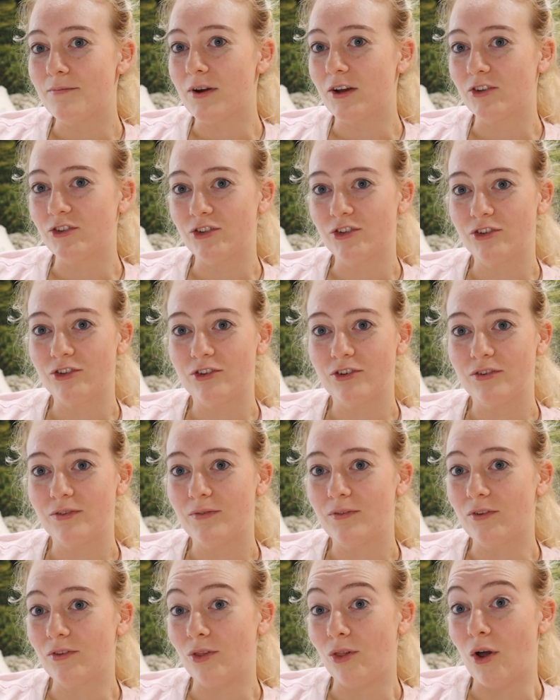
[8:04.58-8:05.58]
much
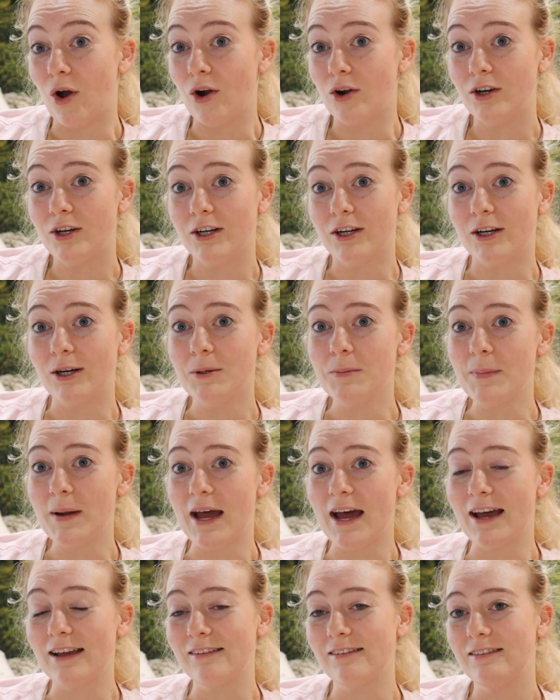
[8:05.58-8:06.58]
longer
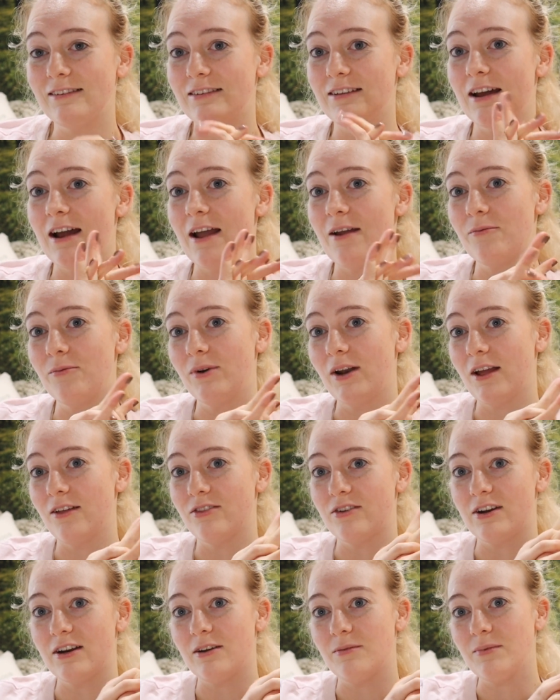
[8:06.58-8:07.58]
past the time when I
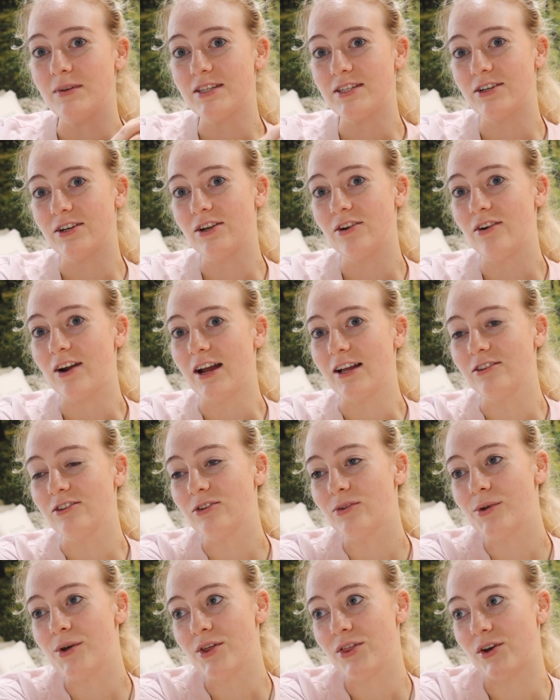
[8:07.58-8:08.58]
thought I'd be starting grad
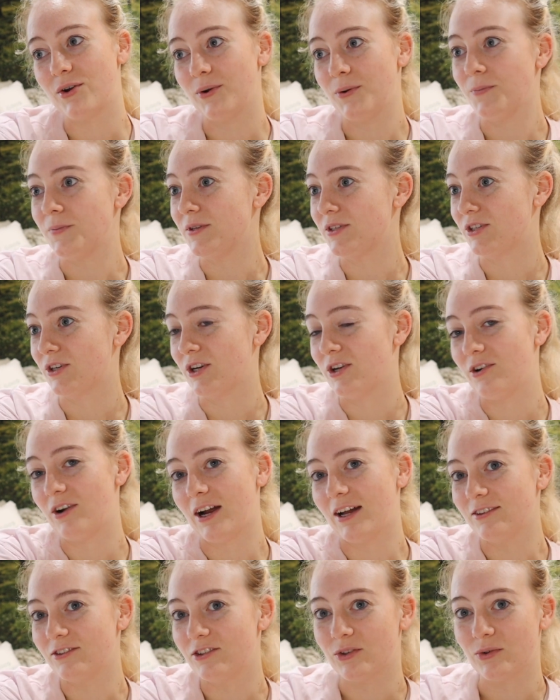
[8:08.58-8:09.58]
school. I thought I'd be starting
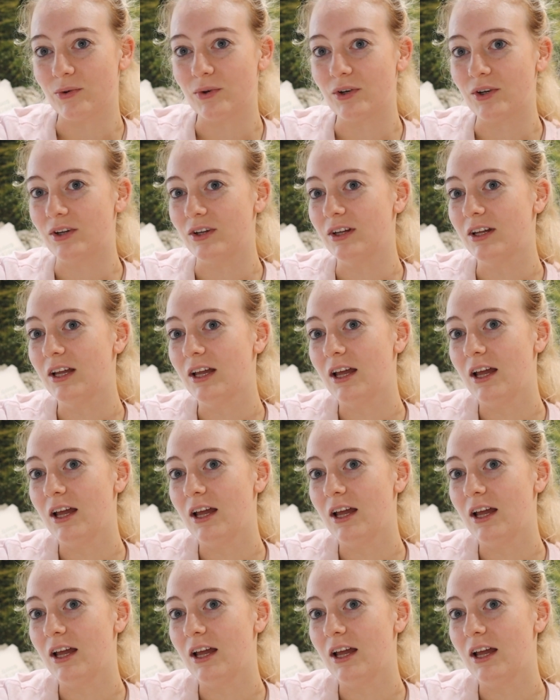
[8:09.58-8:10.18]
grad school